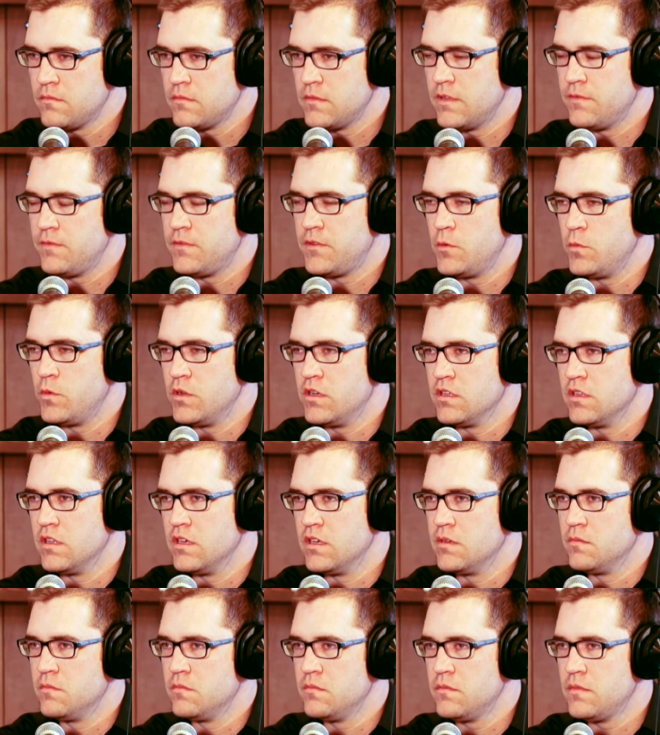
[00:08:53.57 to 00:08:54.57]
if you will,
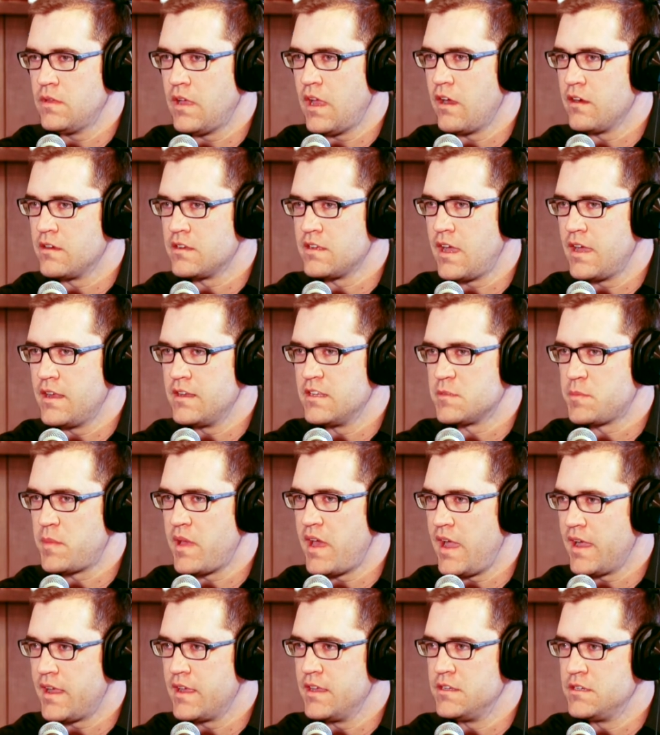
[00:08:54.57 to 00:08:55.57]
the air tightness
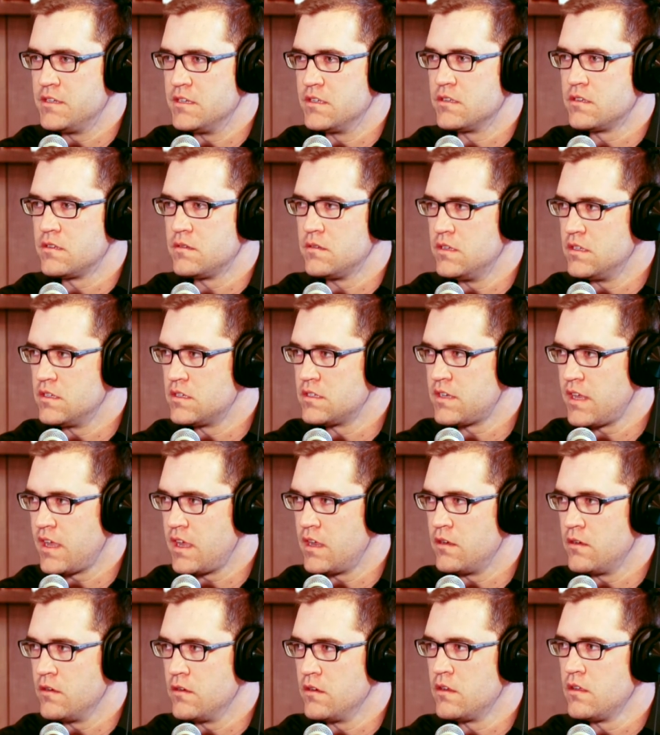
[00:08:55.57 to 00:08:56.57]
package is
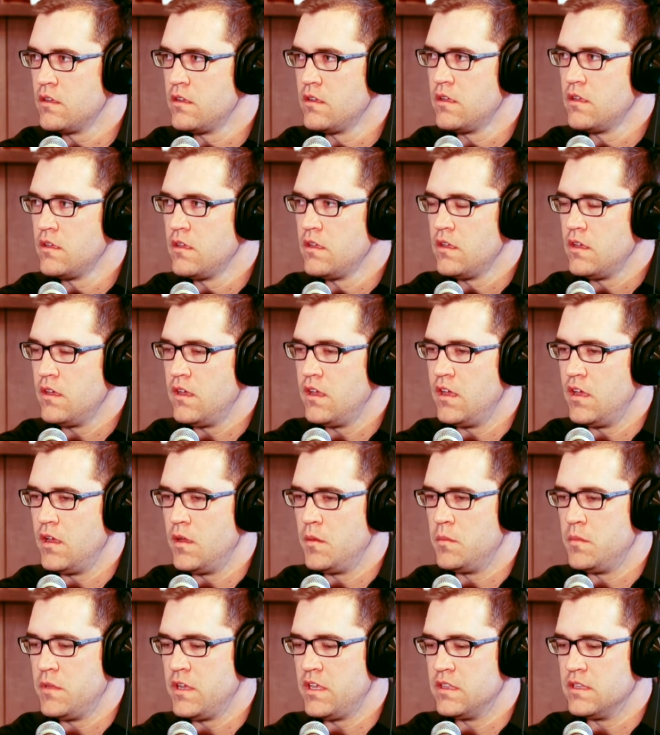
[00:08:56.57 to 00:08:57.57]
standard.
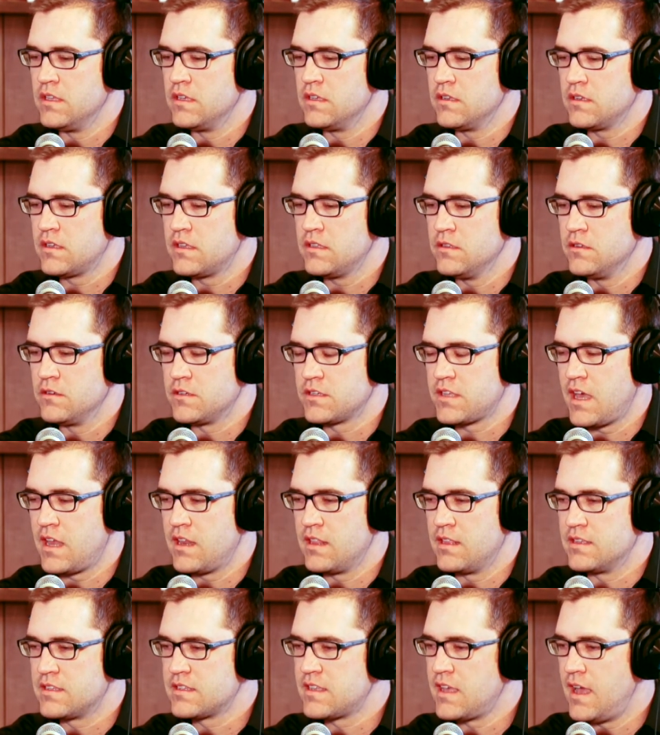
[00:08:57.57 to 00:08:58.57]
And there's kind
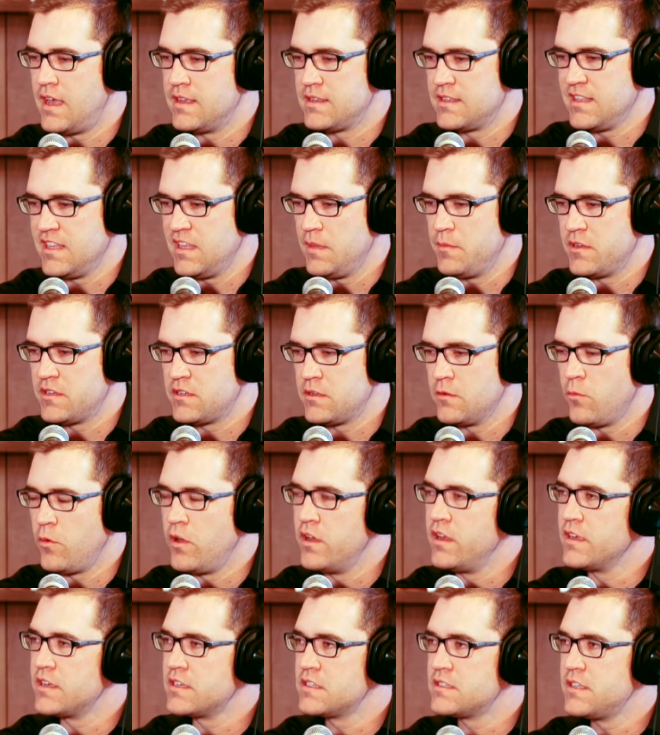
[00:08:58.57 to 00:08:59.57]
of the sky's the limit to
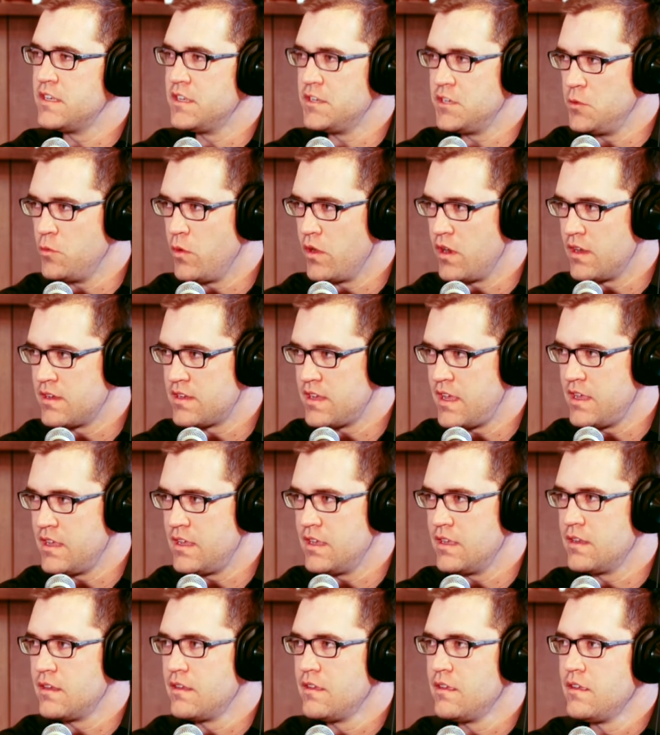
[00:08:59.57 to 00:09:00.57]
what extent you want to take
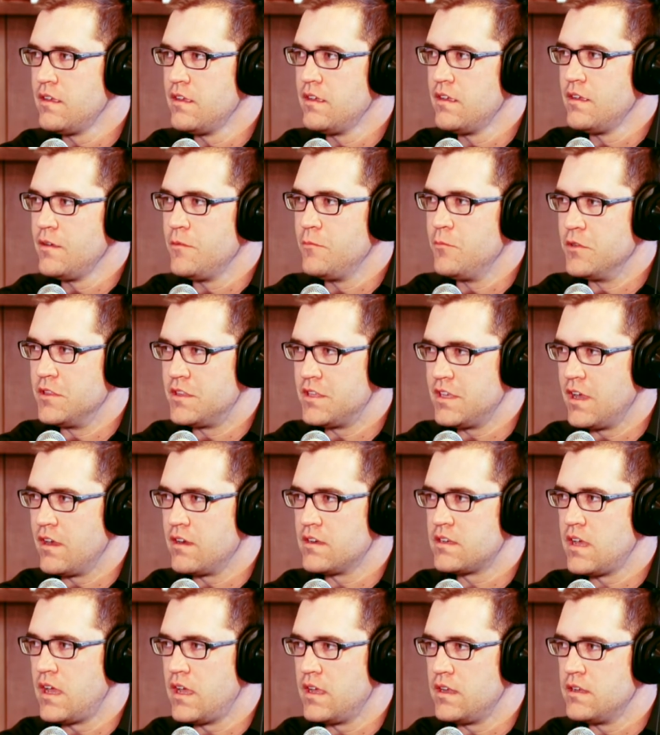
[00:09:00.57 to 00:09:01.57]
it with the air
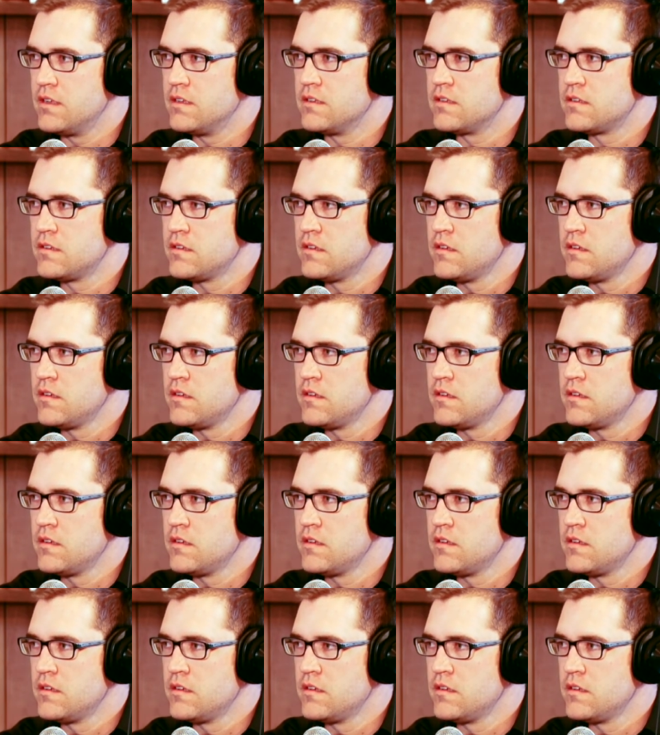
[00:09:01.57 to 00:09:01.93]
tightness.